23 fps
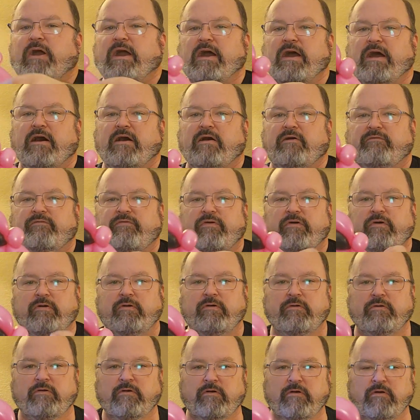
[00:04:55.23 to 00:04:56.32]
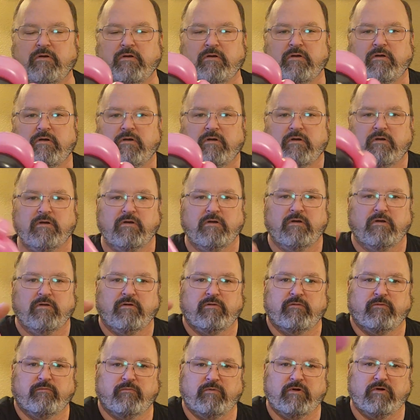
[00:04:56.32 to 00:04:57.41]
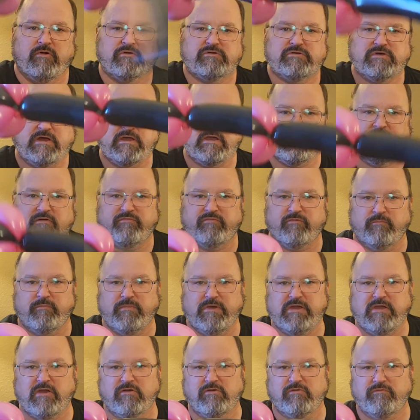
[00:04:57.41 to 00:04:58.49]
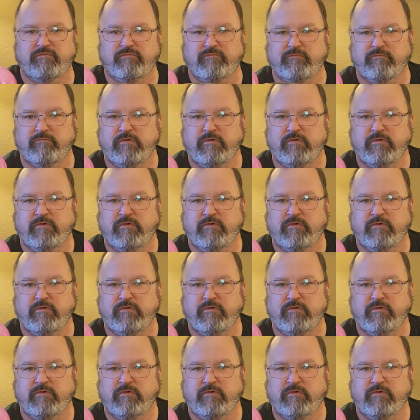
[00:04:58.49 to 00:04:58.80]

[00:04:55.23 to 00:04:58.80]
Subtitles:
have what looks like a flamingo